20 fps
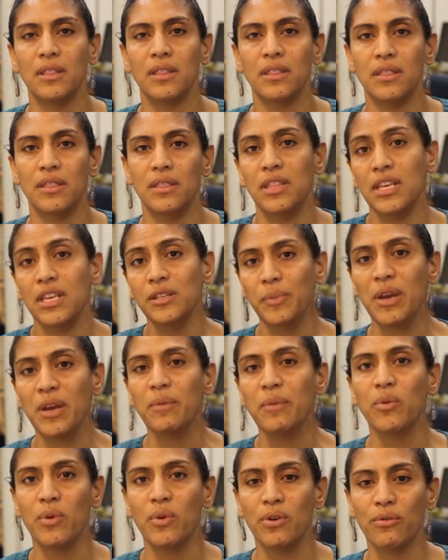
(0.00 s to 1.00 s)
These people
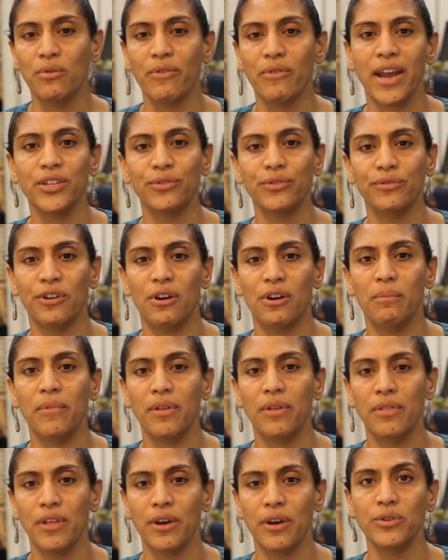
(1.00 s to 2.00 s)
will range from
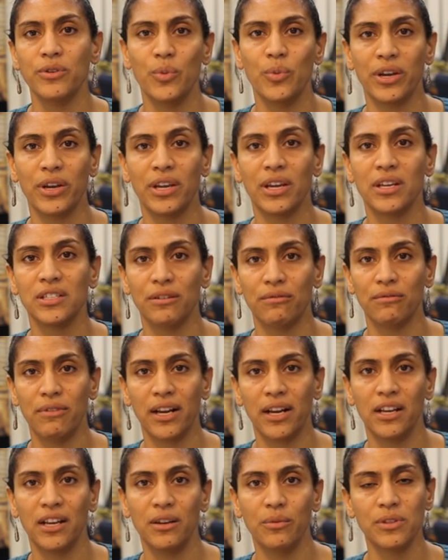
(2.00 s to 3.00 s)
those working
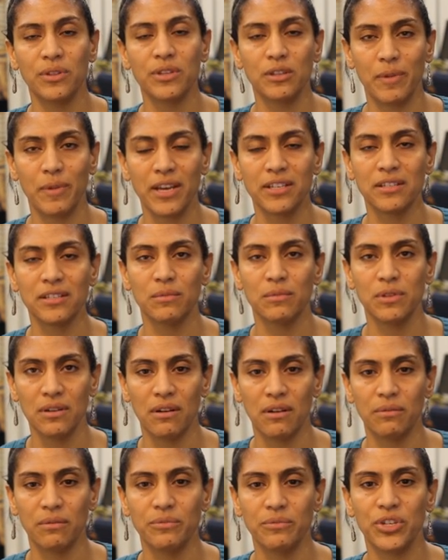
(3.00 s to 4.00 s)
directly with the specimens and
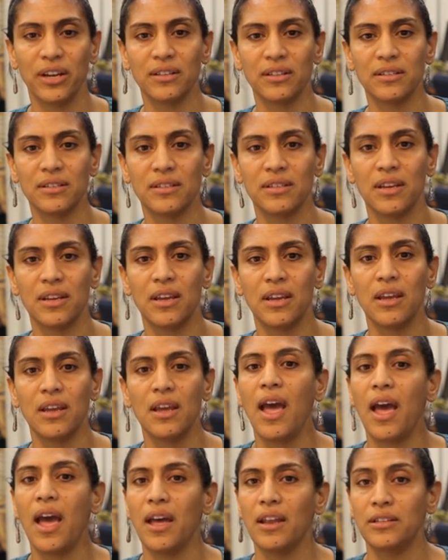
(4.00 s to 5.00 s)
objects
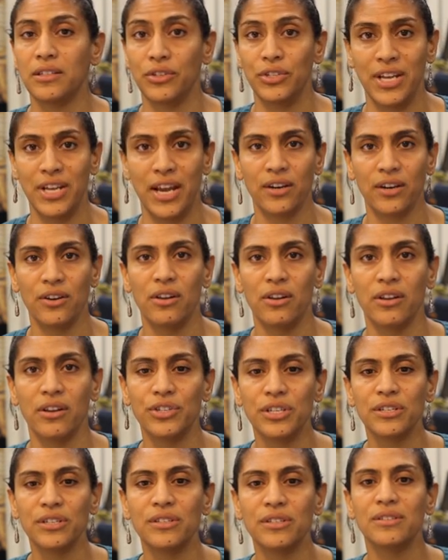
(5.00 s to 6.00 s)
to
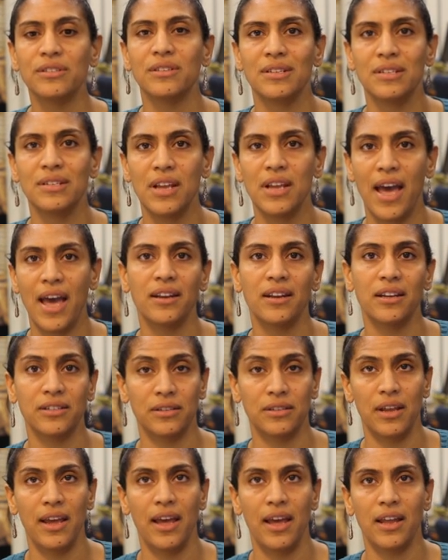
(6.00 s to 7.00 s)
technologists
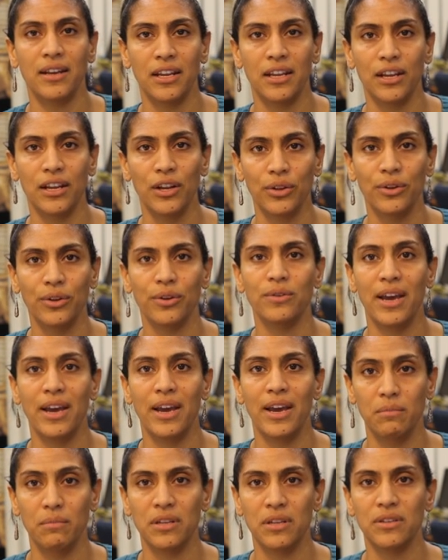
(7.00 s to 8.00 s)
and include
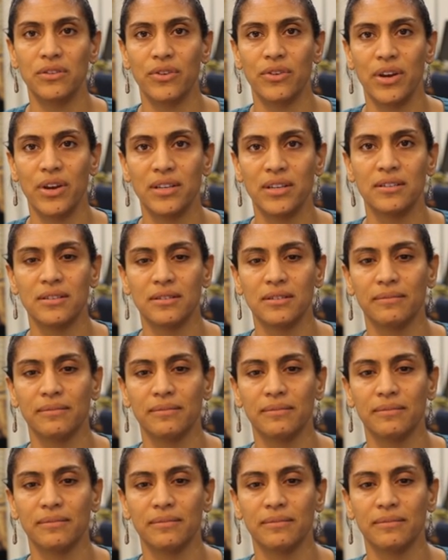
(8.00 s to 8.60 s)
administrators.